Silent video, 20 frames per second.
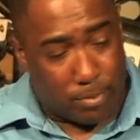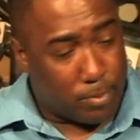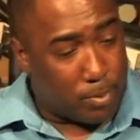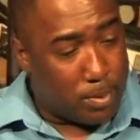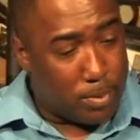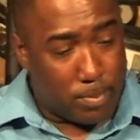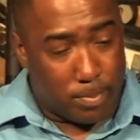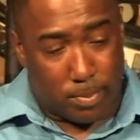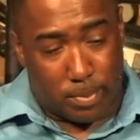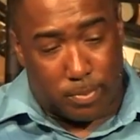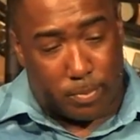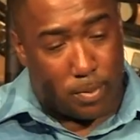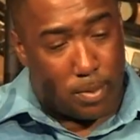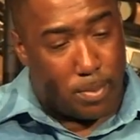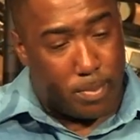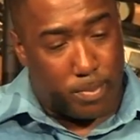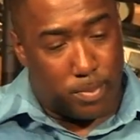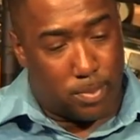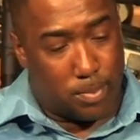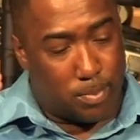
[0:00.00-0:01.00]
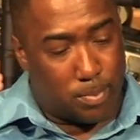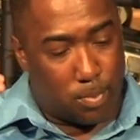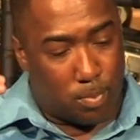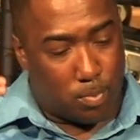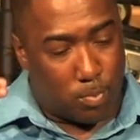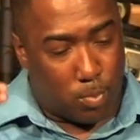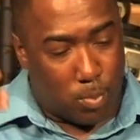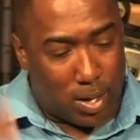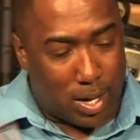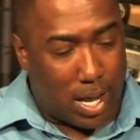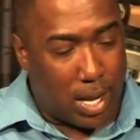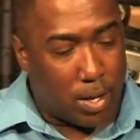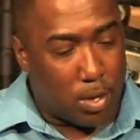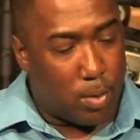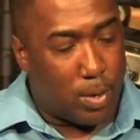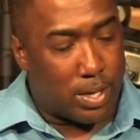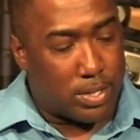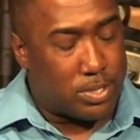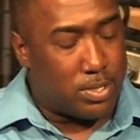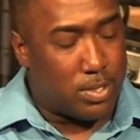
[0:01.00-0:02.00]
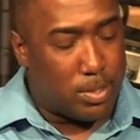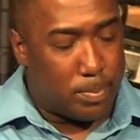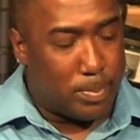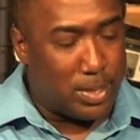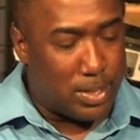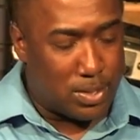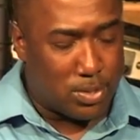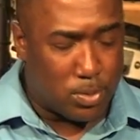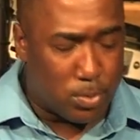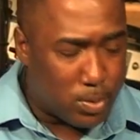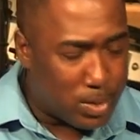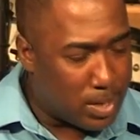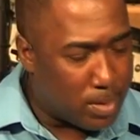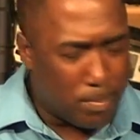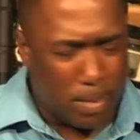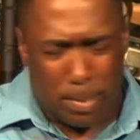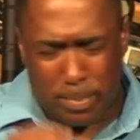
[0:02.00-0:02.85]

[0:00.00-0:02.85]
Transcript: from what I know I should be doing.